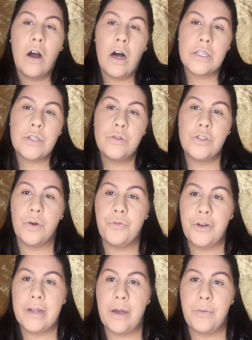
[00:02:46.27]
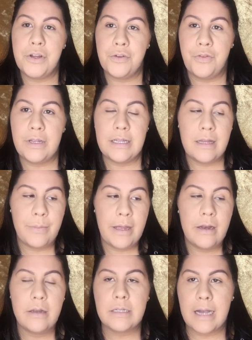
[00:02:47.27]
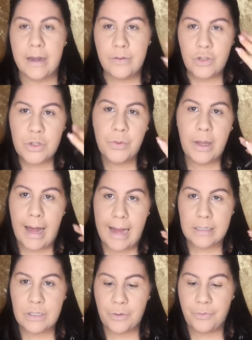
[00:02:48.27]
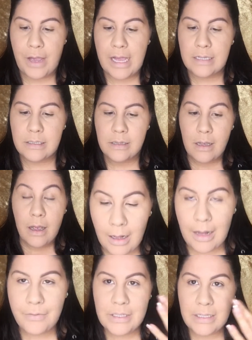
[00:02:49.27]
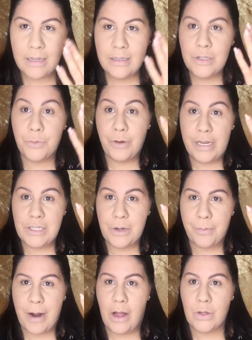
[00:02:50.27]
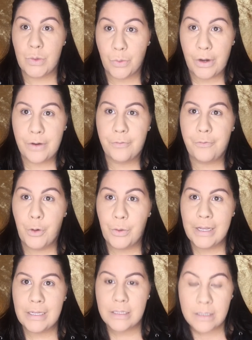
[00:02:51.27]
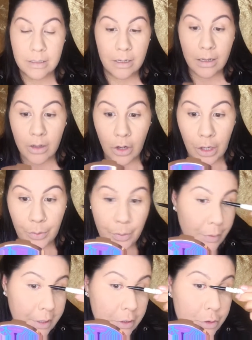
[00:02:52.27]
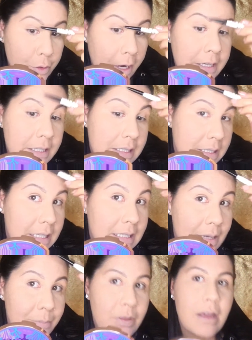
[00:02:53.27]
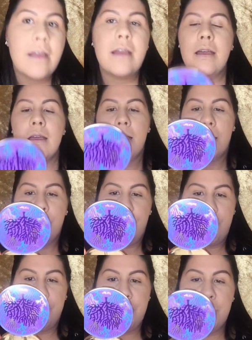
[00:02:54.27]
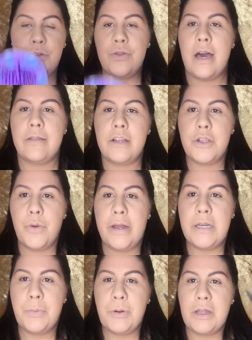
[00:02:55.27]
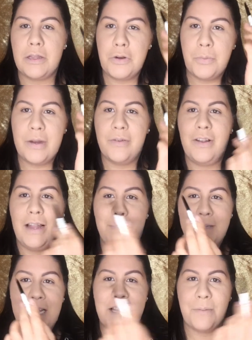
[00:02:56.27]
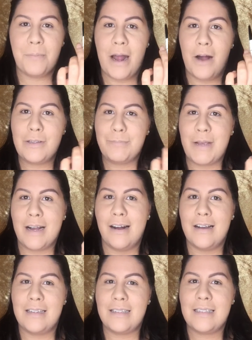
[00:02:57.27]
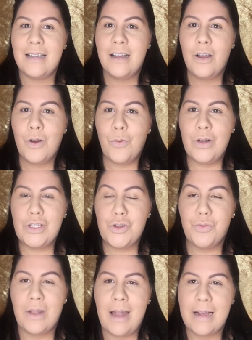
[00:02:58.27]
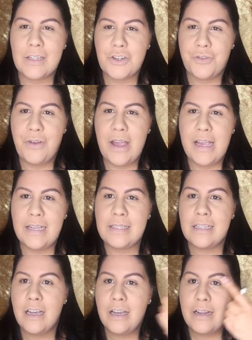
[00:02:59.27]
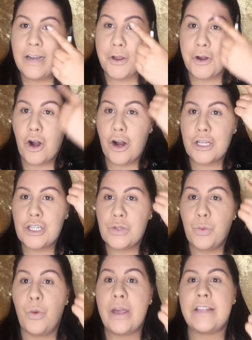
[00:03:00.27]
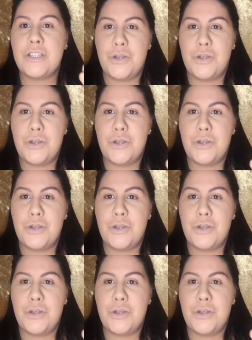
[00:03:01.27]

Also, don't forget when you're filling them in to kind of just relax your face. A lot of us tend to raise our brows when we're focused or when we're trying to see something, but if you do that, then you end up with a little bit of lopsided brows because once you relax your face, now your arch is way